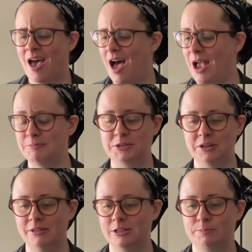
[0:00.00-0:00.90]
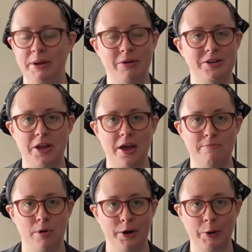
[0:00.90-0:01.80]
I'm still the spirit of
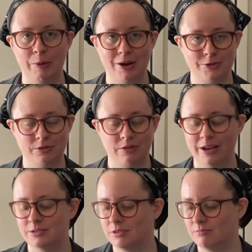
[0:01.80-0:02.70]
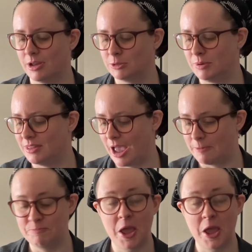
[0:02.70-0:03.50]
Mercury retrograde, so it must be that.